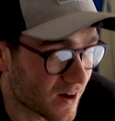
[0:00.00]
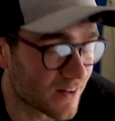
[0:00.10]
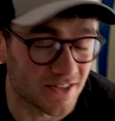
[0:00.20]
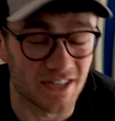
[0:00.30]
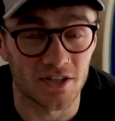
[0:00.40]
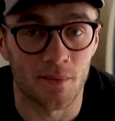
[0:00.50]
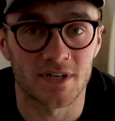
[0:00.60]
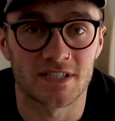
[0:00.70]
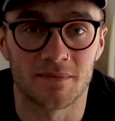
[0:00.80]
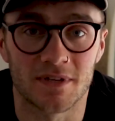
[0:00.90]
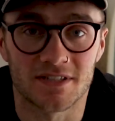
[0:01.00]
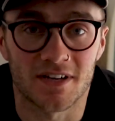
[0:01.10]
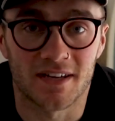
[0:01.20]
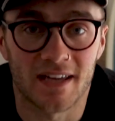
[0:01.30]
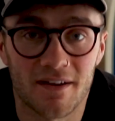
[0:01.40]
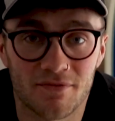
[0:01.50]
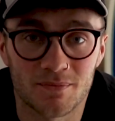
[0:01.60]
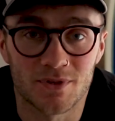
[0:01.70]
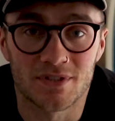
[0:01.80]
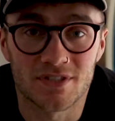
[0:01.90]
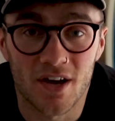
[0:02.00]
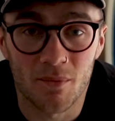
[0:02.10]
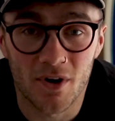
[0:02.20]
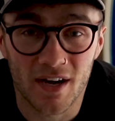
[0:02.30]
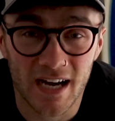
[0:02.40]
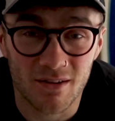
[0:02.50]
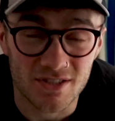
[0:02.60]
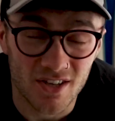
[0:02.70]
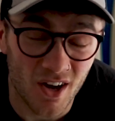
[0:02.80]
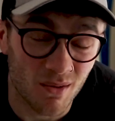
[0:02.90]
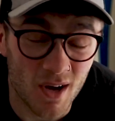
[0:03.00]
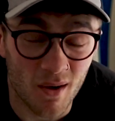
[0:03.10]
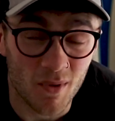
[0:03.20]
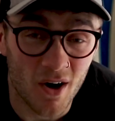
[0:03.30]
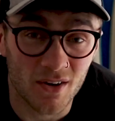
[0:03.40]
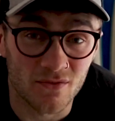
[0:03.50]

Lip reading: there's only so much stimulus I can get from doing certain workouts. So I'm kind